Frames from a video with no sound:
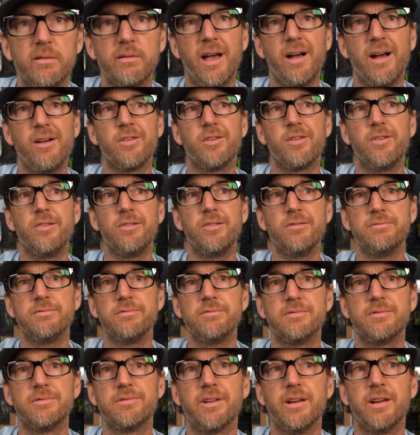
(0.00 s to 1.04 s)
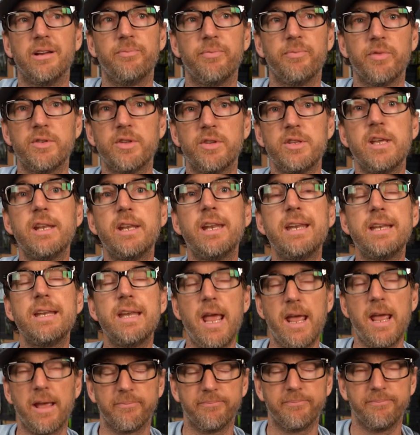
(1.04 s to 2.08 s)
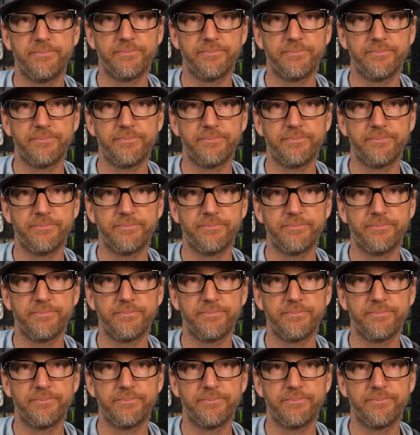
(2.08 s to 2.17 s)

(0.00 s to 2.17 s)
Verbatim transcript: alcohol, right? It's yin and yang.